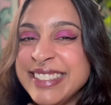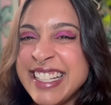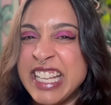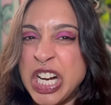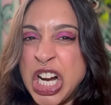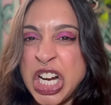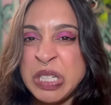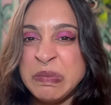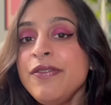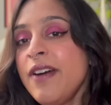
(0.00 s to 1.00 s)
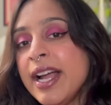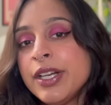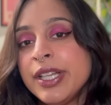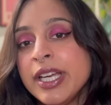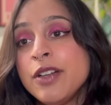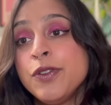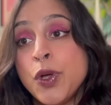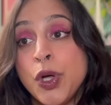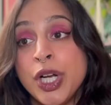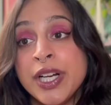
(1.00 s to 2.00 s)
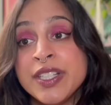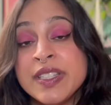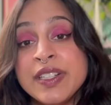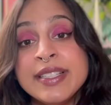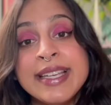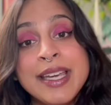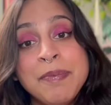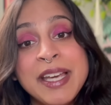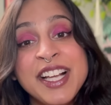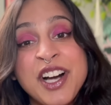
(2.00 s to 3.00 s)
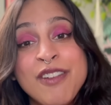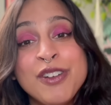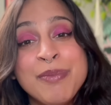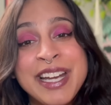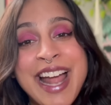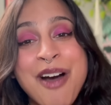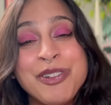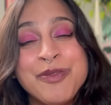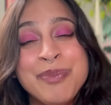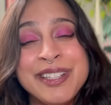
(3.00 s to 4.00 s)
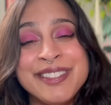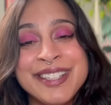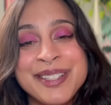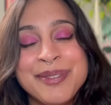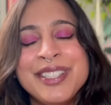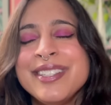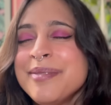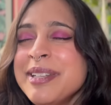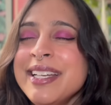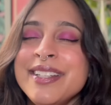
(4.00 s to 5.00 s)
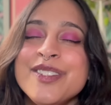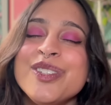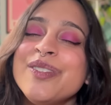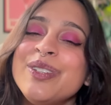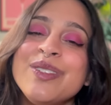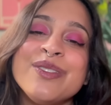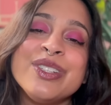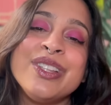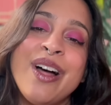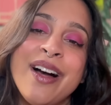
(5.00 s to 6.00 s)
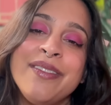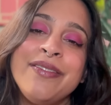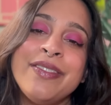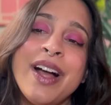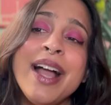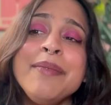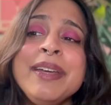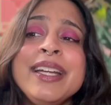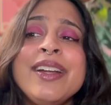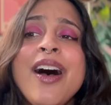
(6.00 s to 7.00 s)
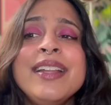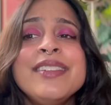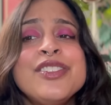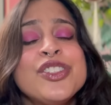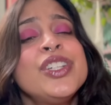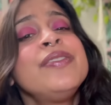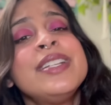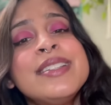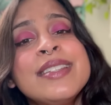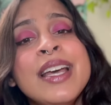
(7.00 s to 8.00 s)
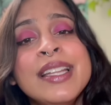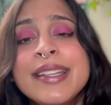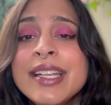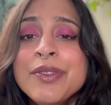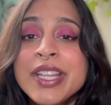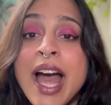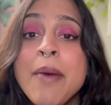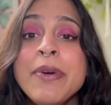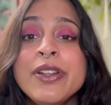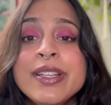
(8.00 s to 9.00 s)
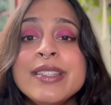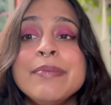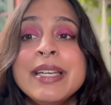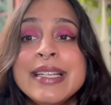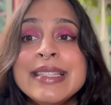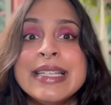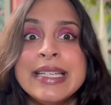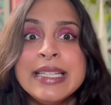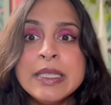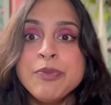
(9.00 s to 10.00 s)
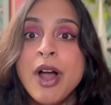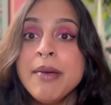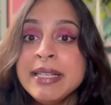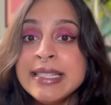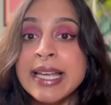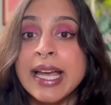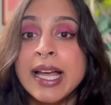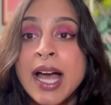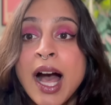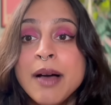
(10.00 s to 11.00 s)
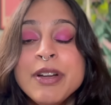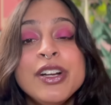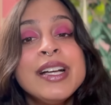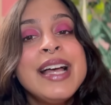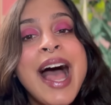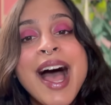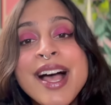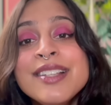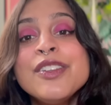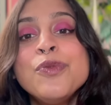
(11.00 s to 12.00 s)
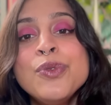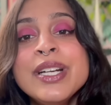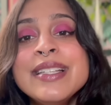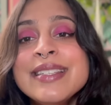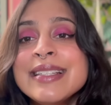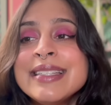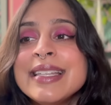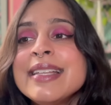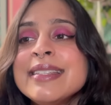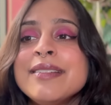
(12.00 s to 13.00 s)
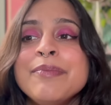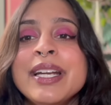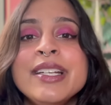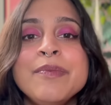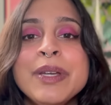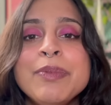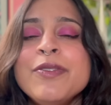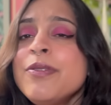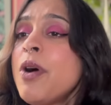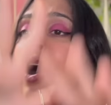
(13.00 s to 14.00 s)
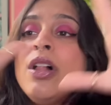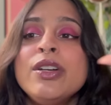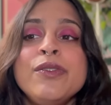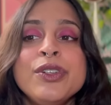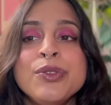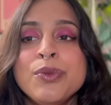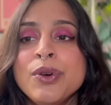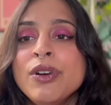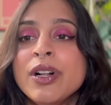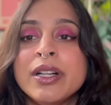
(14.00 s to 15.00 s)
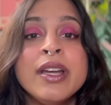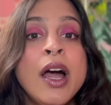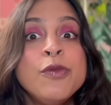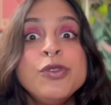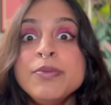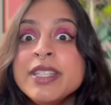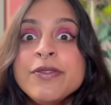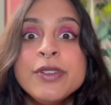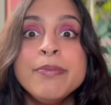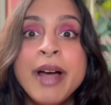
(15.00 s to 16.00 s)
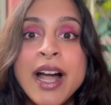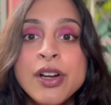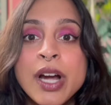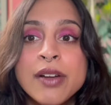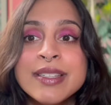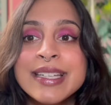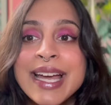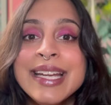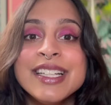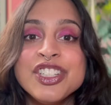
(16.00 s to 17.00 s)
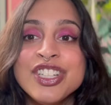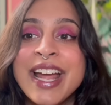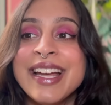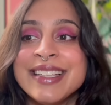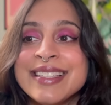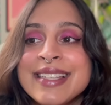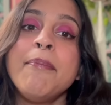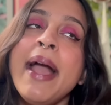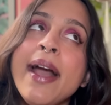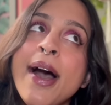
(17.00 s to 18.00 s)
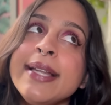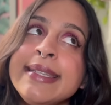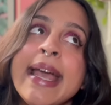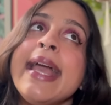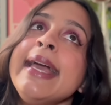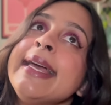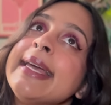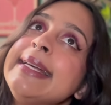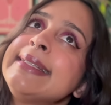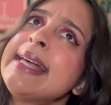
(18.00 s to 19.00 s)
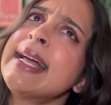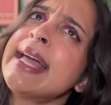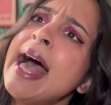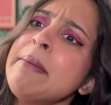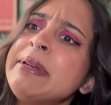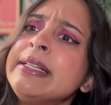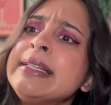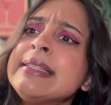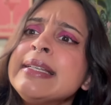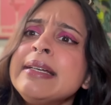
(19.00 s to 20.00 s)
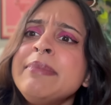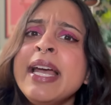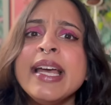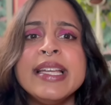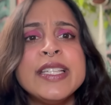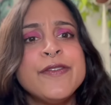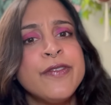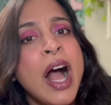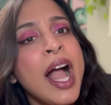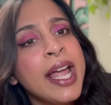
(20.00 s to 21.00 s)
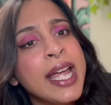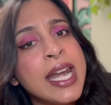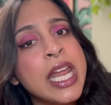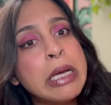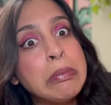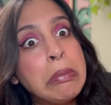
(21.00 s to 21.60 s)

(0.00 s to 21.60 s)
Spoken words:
Does it hurt? finally, of course, there's keeping government out of business, which is something conservatives love. I mean, on the surface, the thing with capitalism is it is promising. America has awarded success and money to people from all over the world, from different backgrounds, getting a chance. My hot take is that capitalism is fine